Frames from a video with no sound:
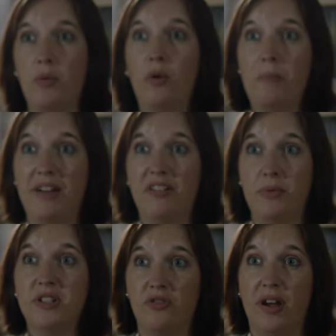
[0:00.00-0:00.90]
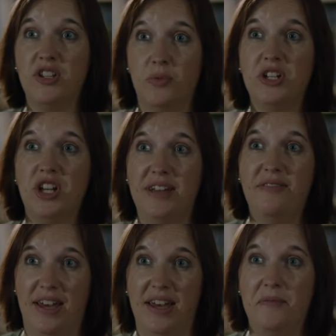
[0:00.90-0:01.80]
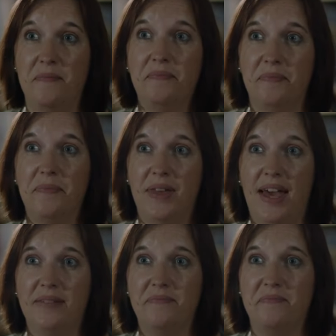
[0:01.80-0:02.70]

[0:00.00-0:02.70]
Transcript: what Mary was trying to achieve here. Yeah.